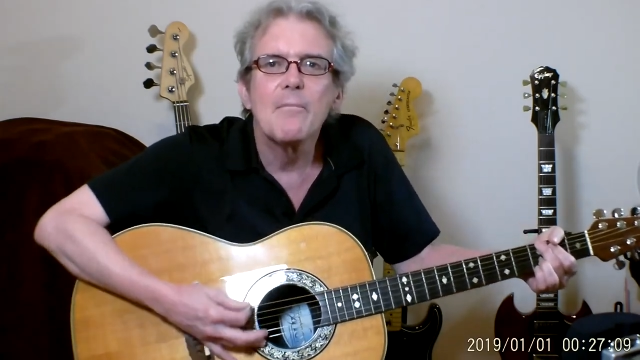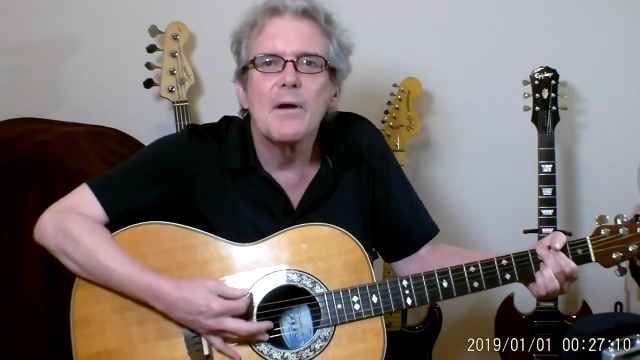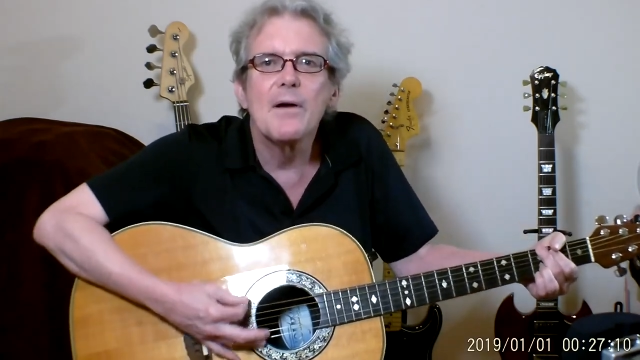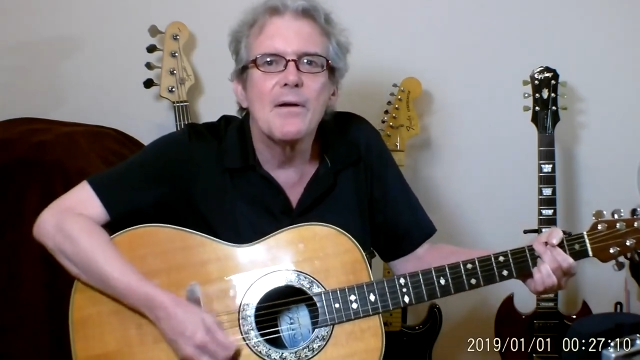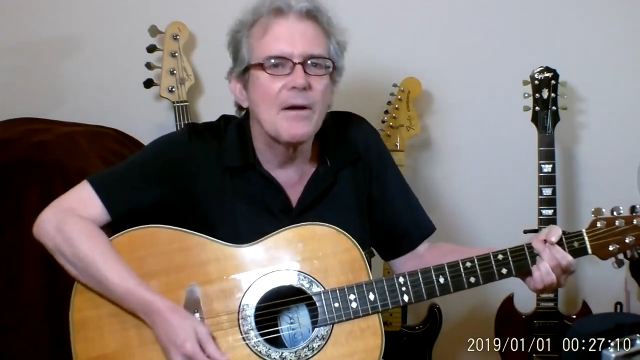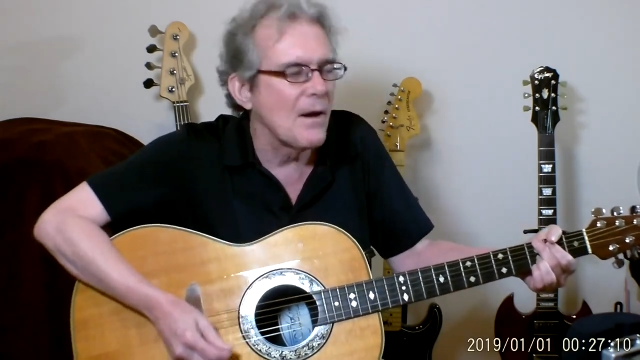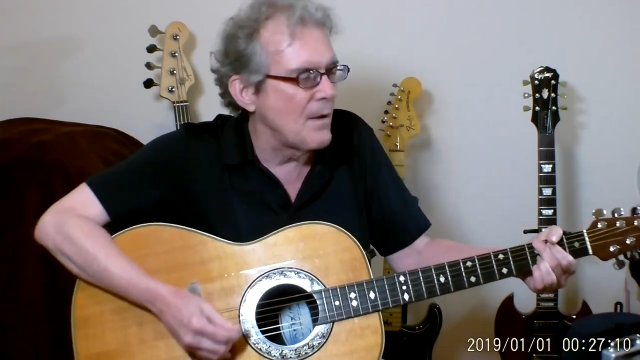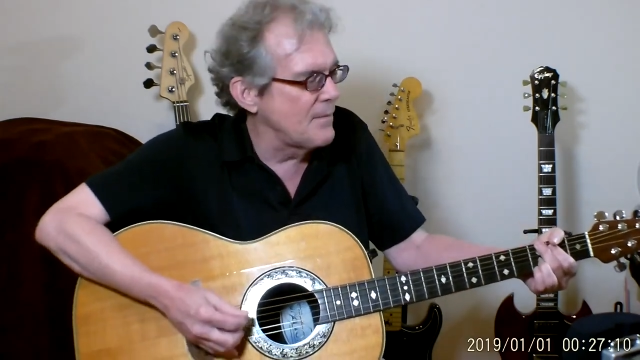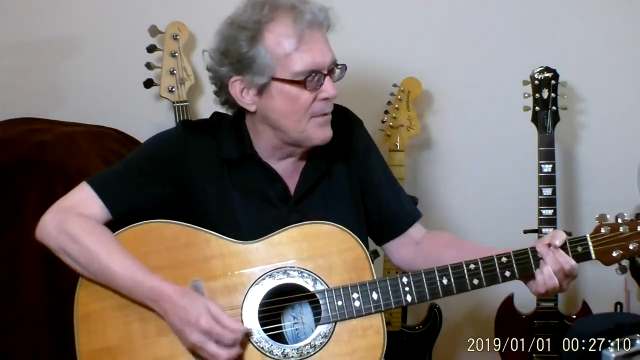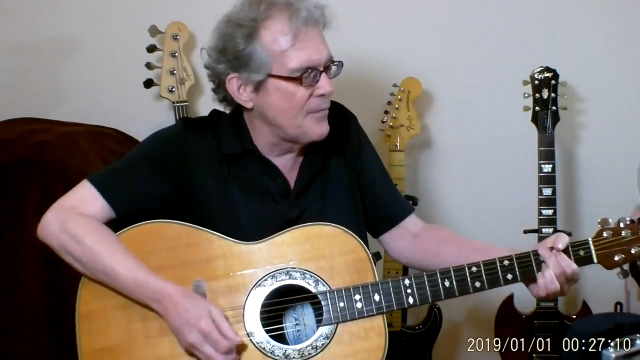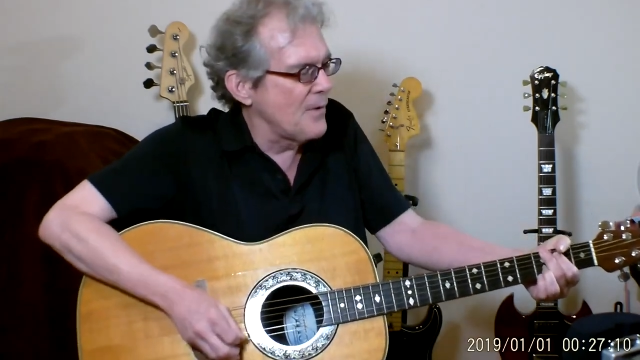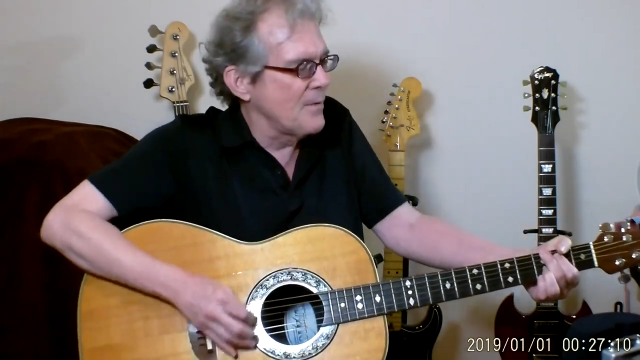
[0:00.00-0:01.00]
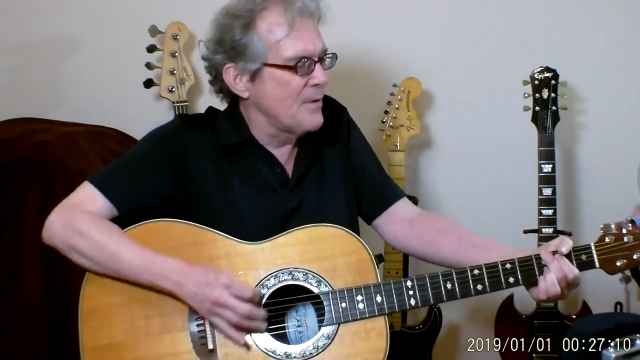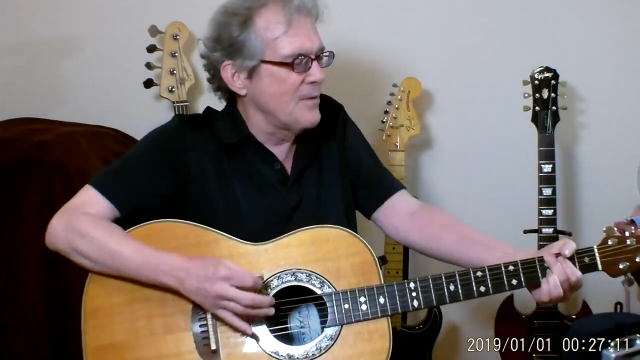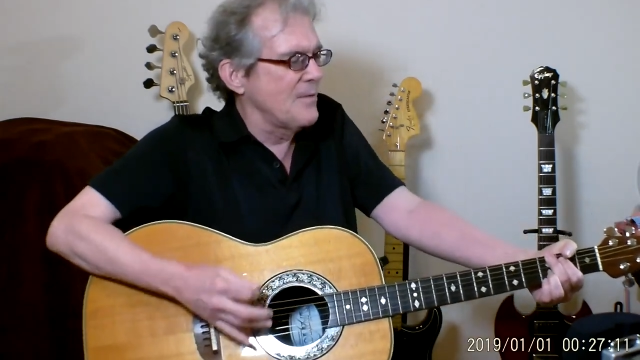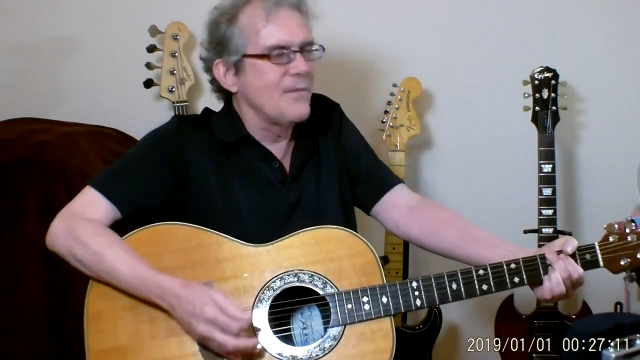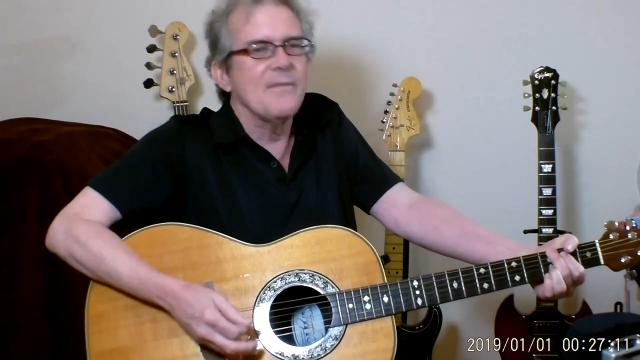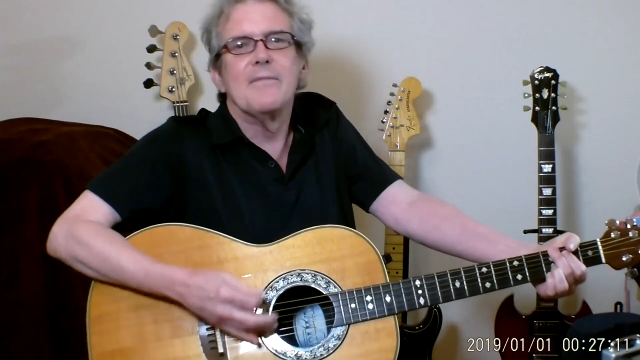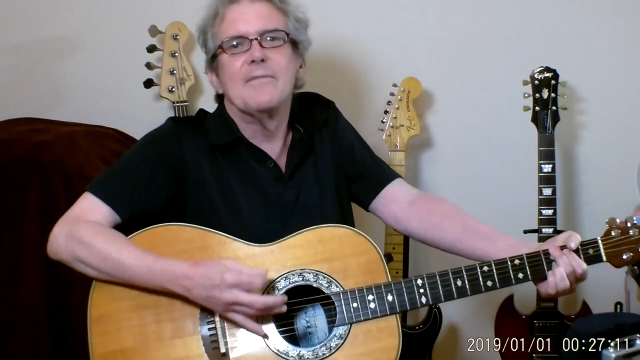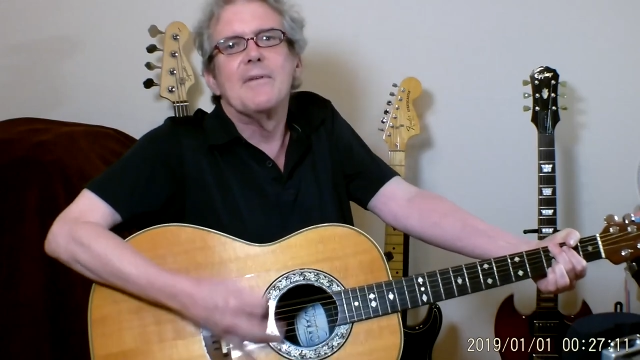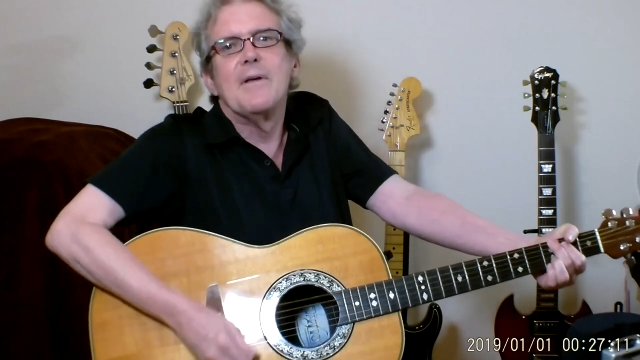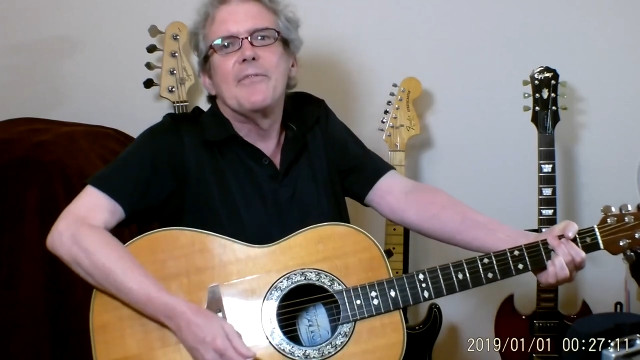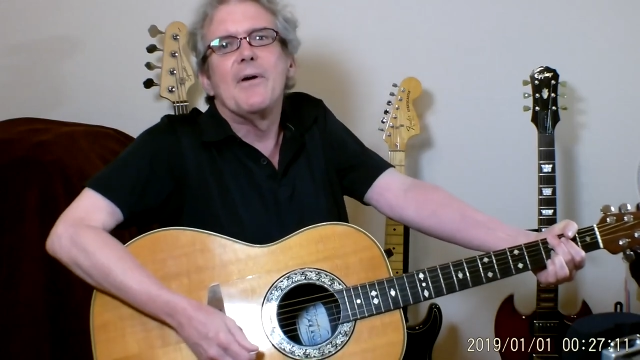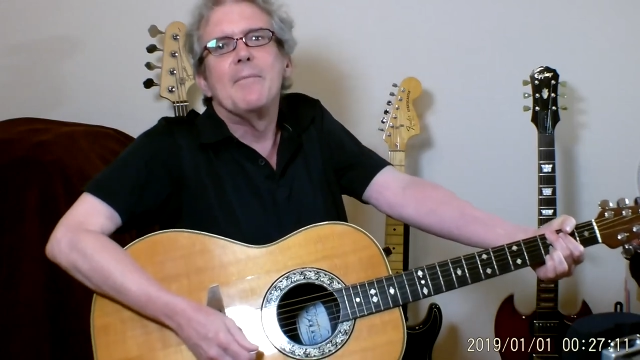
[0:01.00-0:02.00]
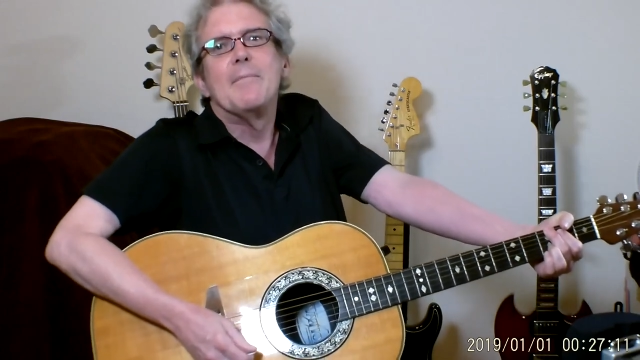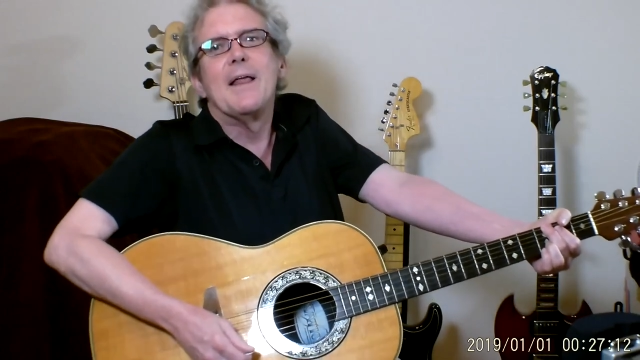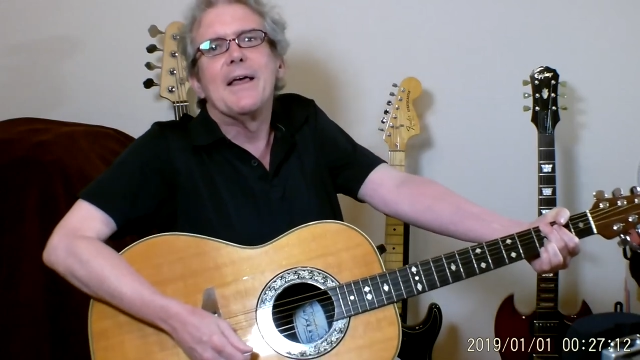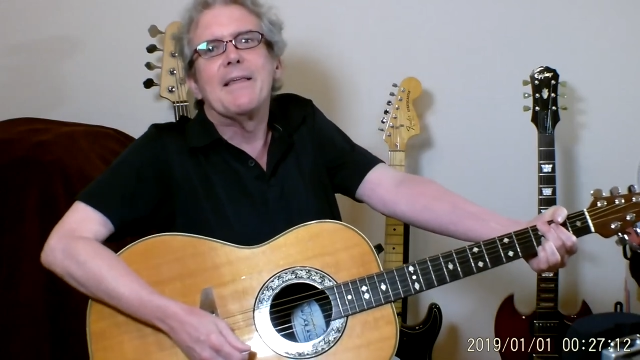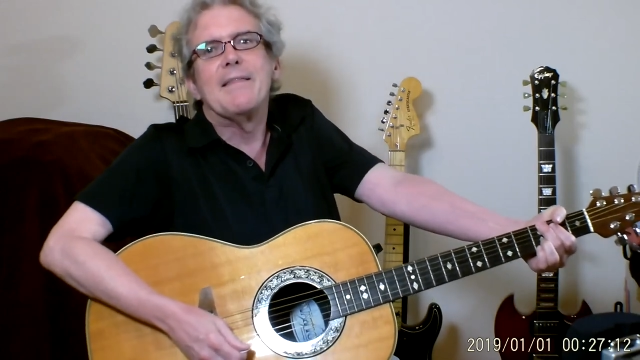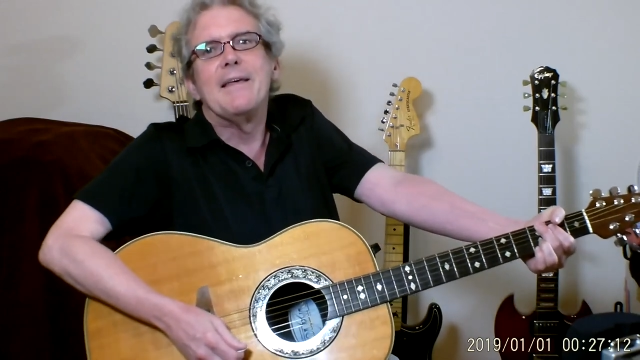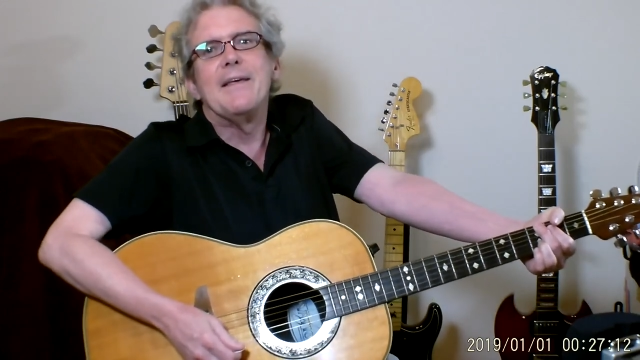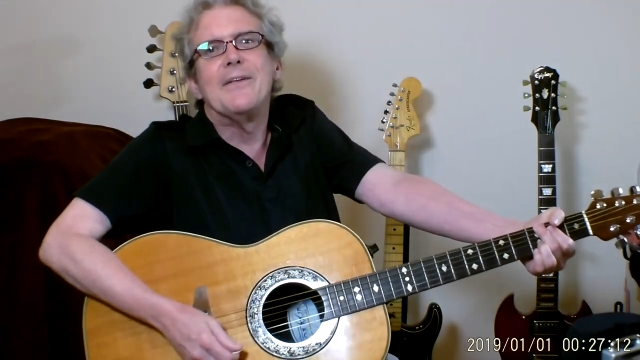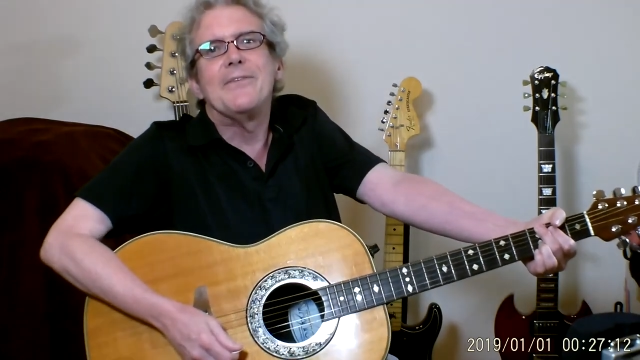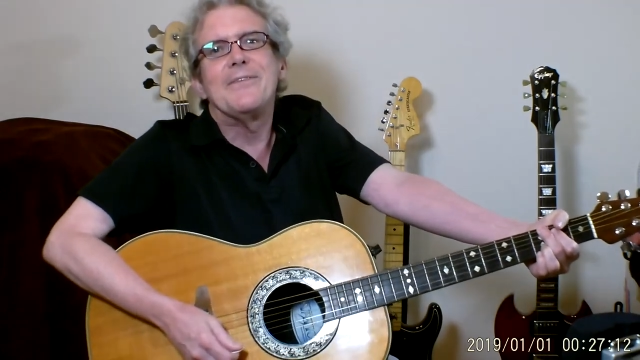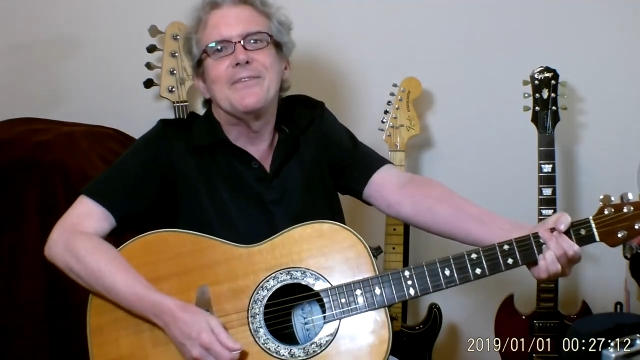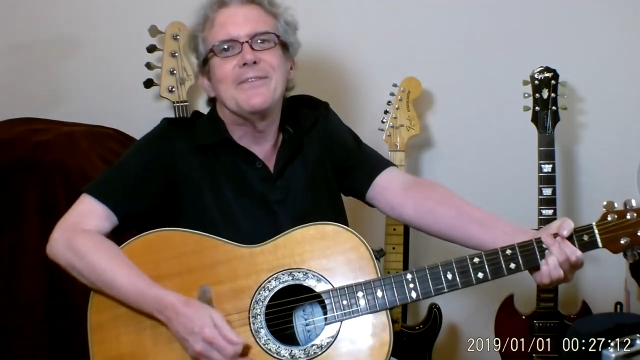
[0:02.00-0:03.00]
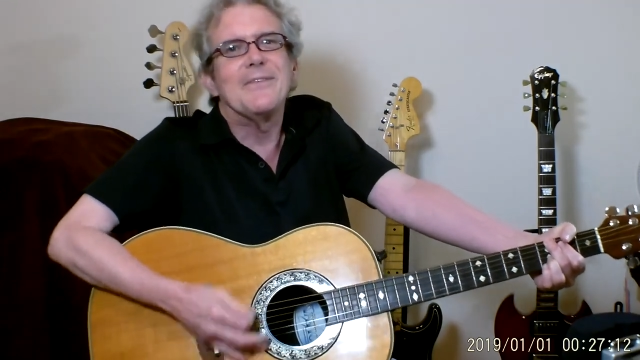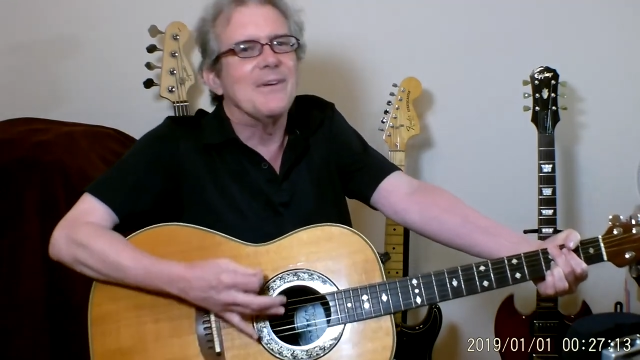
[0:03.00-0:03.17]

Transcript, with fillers: I, if I'm, if I'm like this,